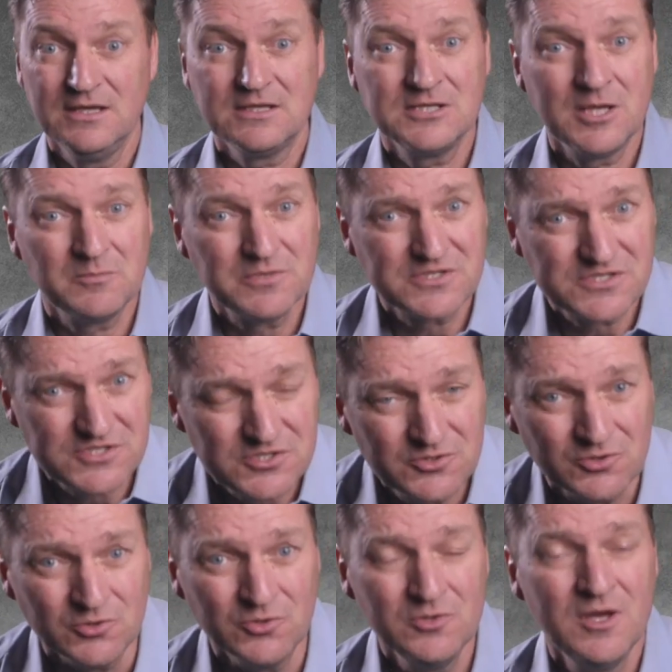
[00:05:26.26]
Number
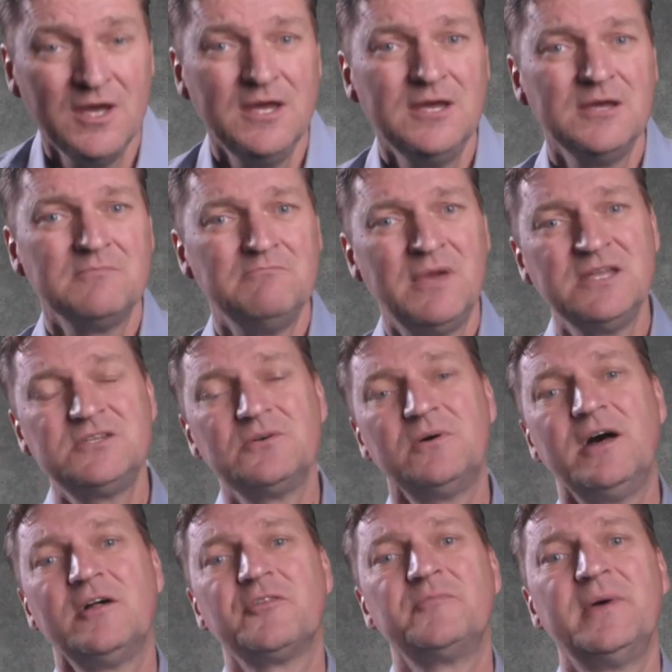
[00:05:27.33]
two, mental
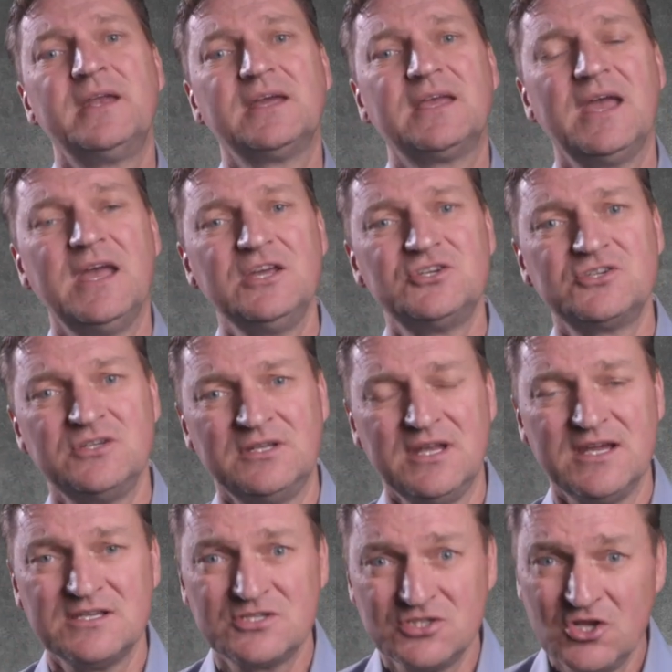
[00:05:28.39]
health medication
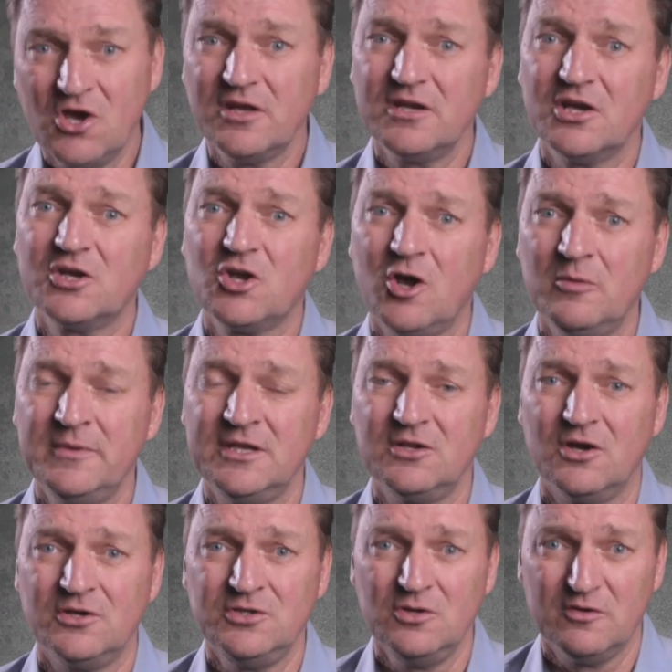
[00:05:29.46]
is not a comment
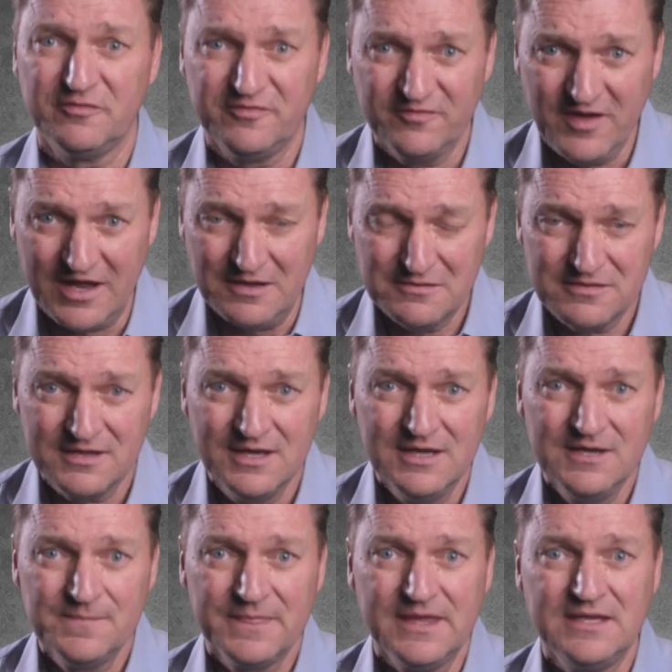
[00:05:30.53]
on your faith.
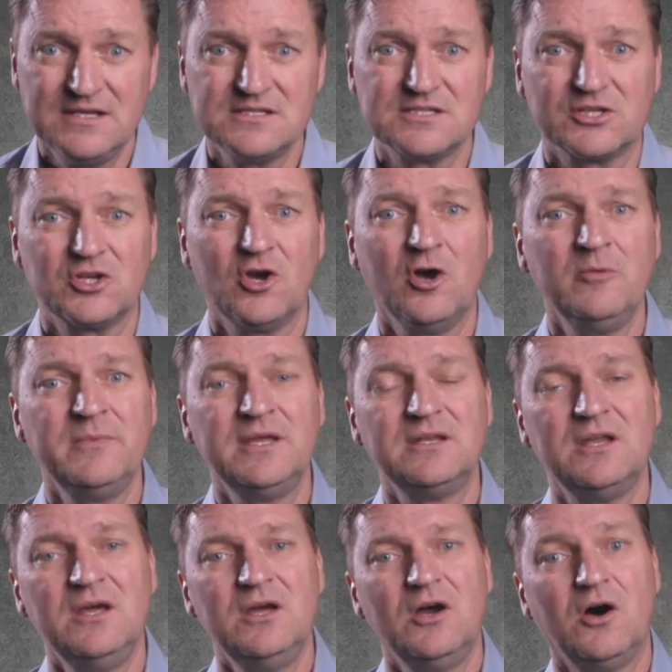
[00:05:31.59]
It is a
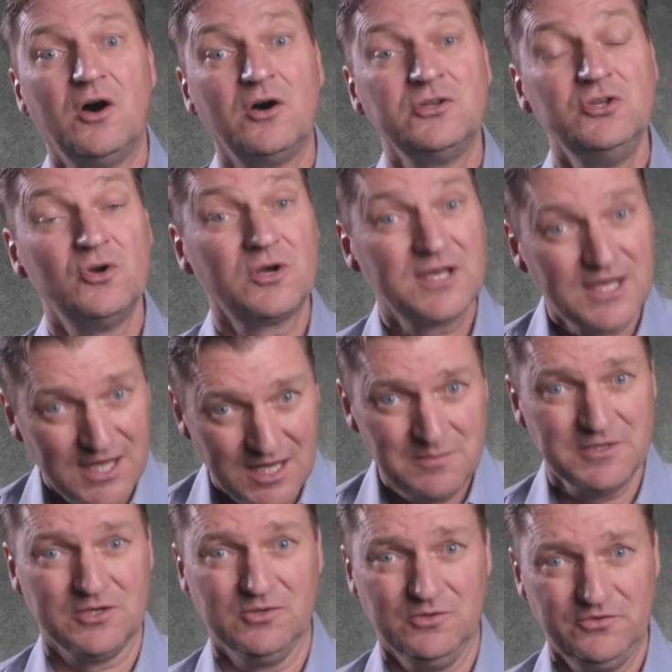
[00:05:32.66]
comment on your
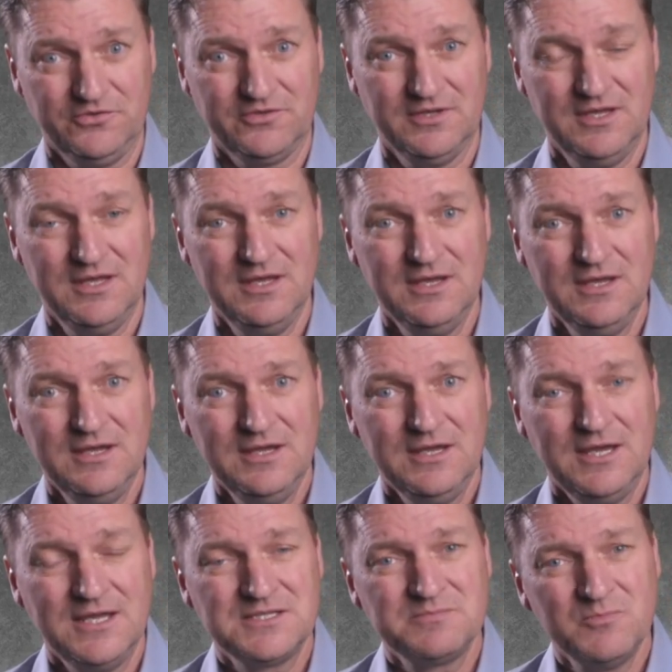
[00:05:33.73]
chemicals.
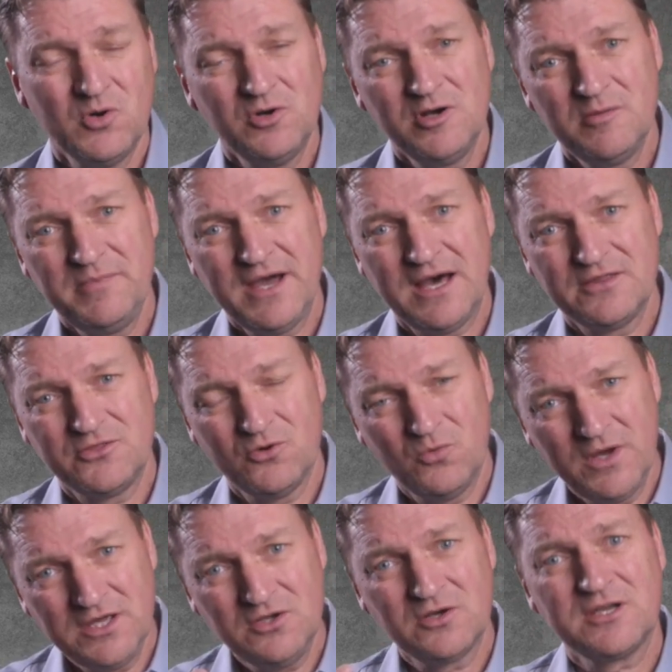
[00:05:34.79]
It's more about the
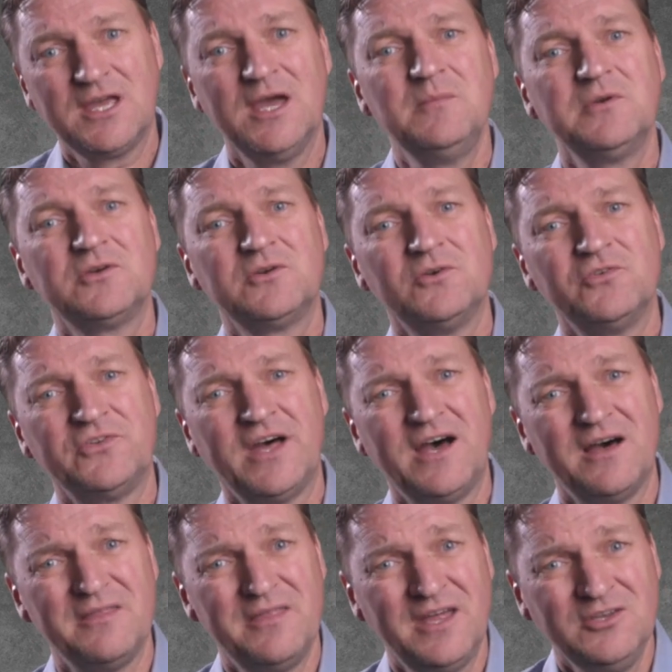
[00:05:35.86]
way your chemicals
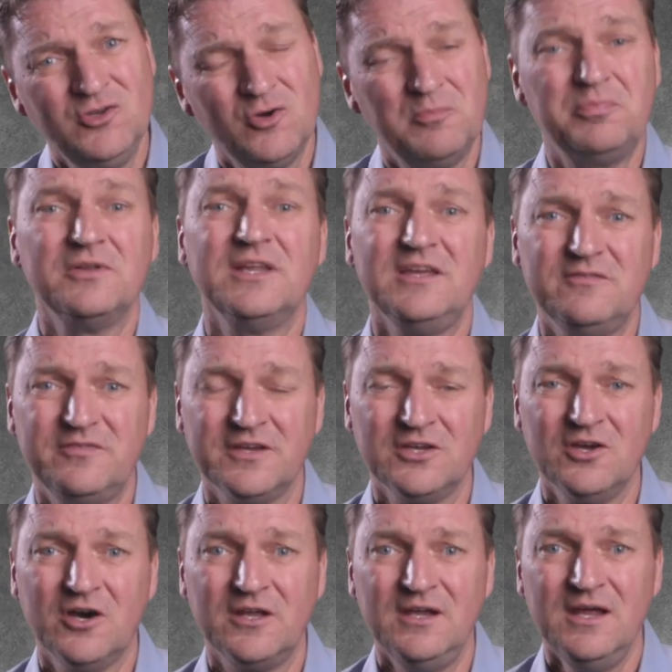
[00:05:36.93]
are than your belief in
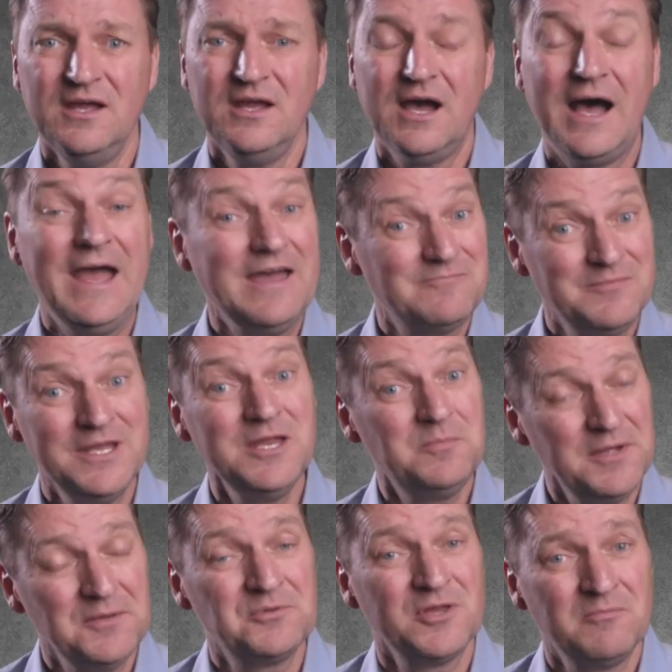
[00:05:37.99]
God. I have many
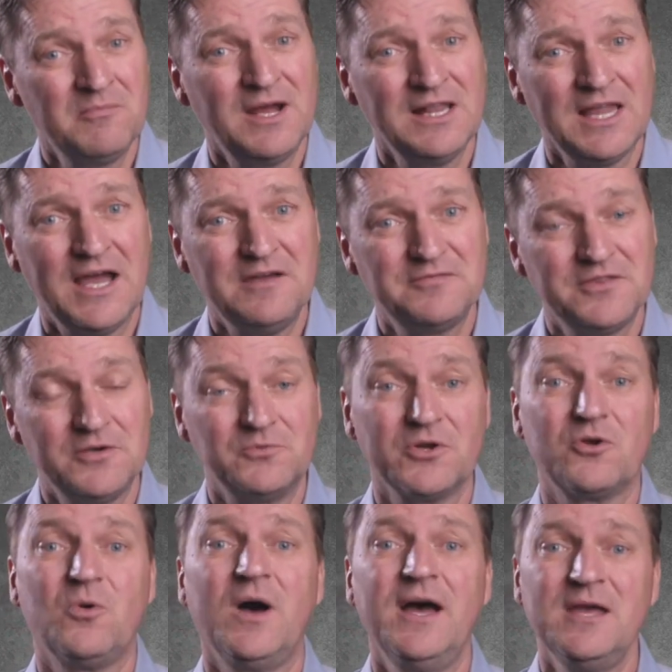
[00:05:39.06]
people in my life that
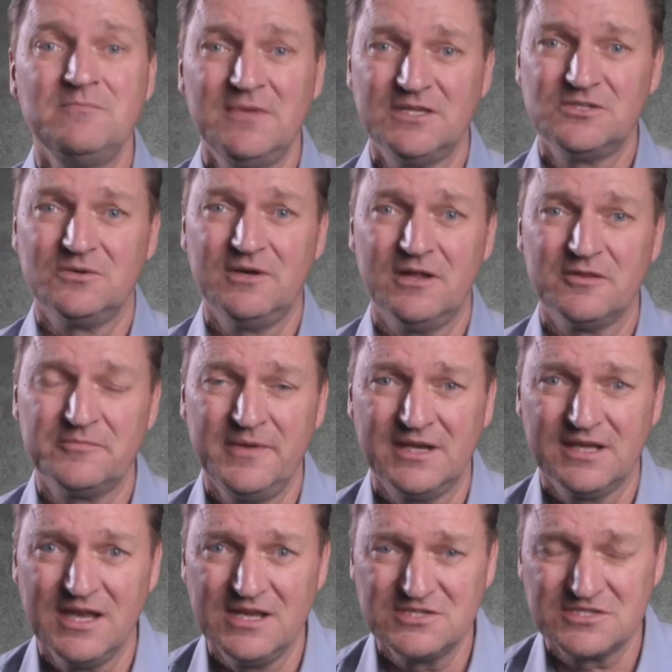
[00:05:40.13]
require mental health
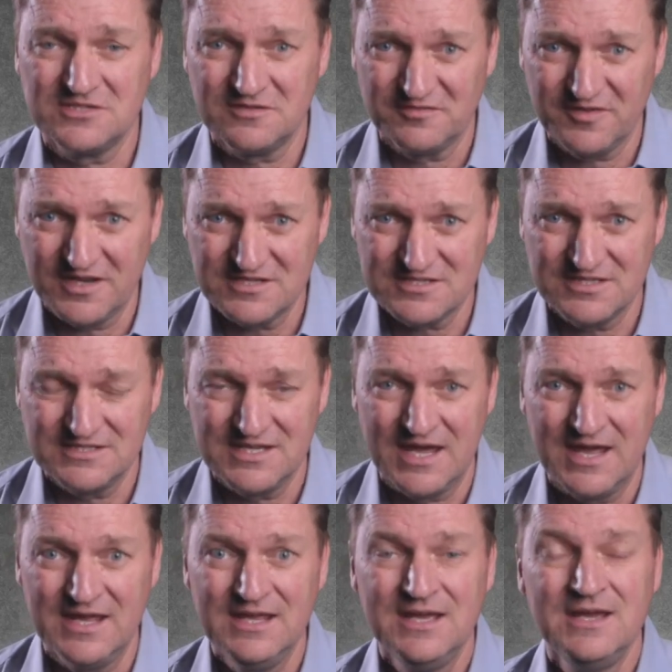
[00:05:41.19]
medication to face the
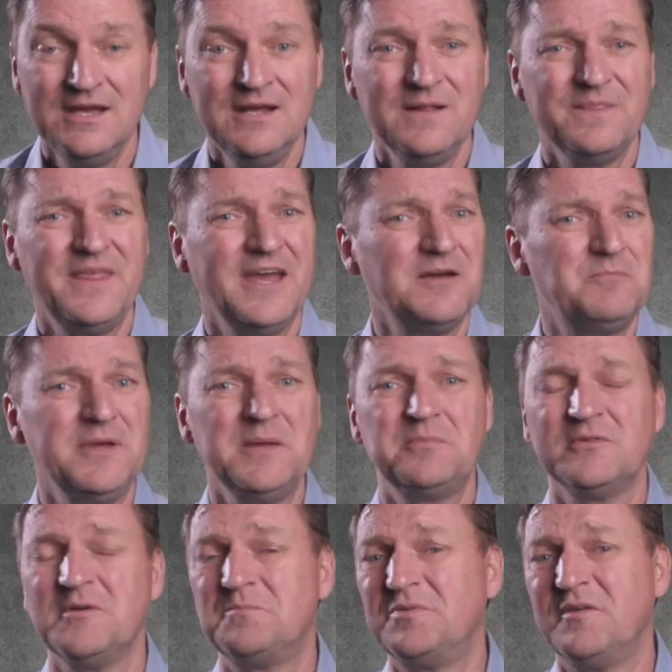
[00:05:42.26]
day. They are
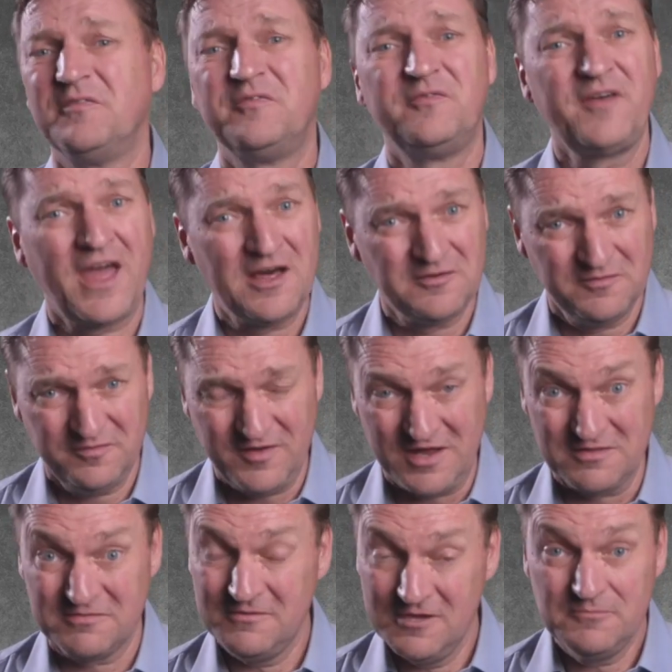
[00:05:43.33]
people of profound
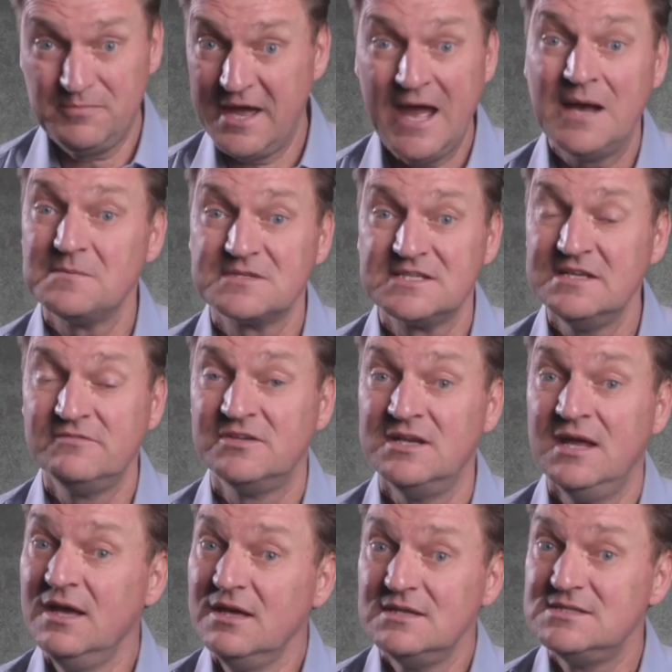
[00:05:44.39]
faith, perhaps even
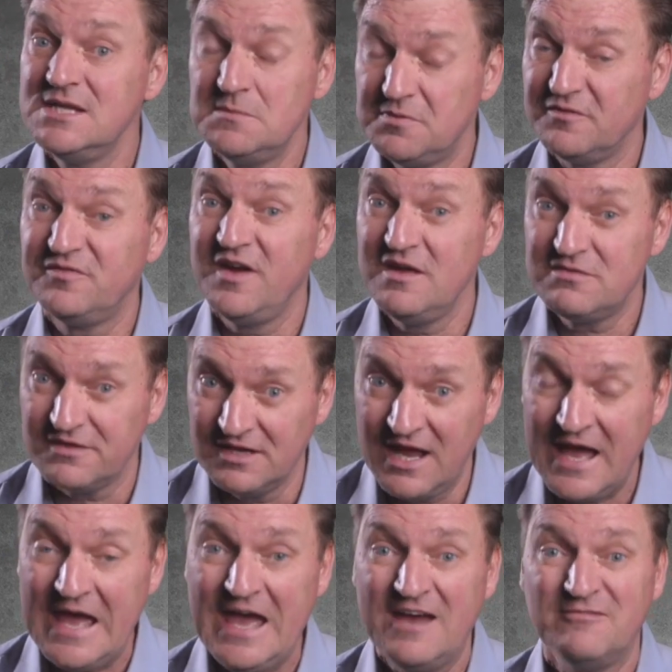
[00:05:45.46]
deeper faith than
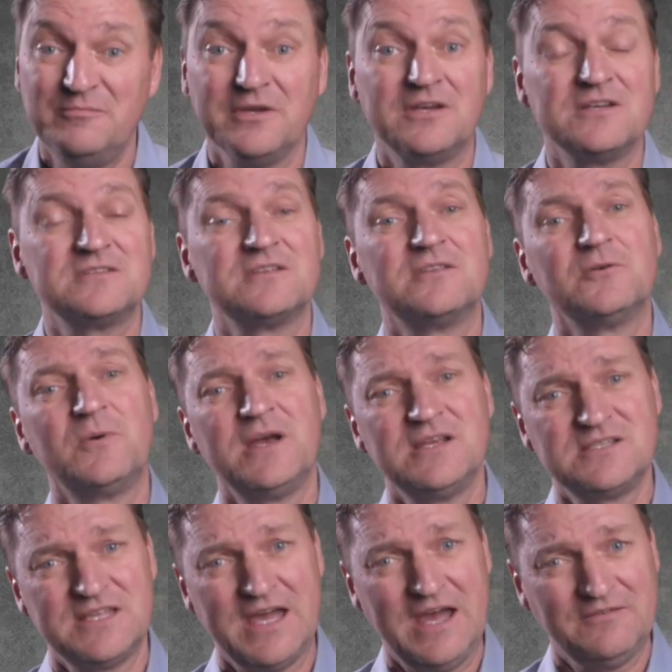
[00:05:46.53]
I have because of the
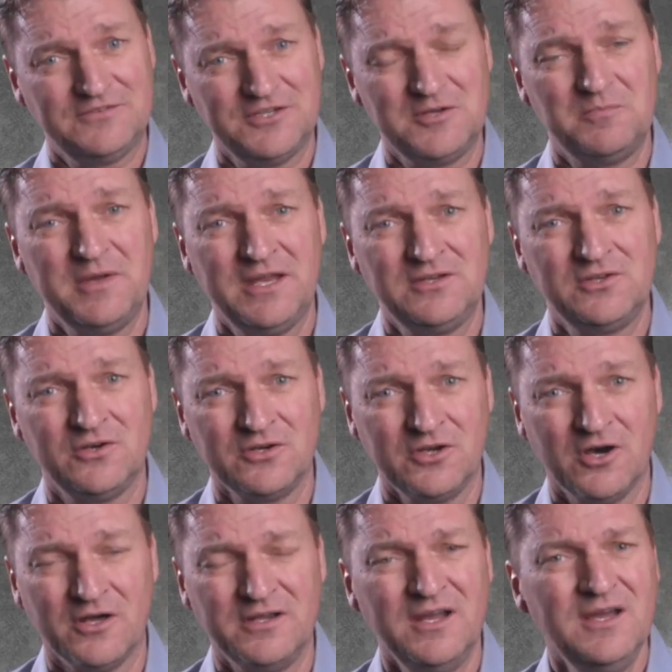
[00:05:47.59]
ways they have to depend on
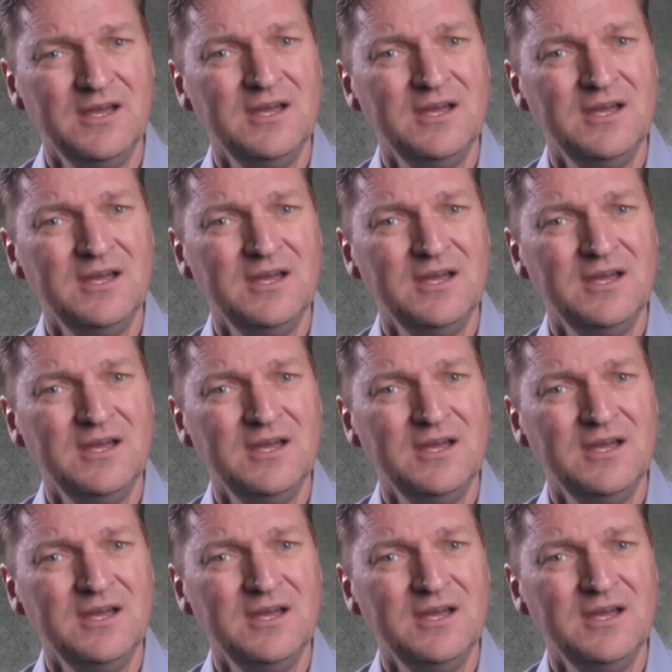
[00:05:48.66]
God.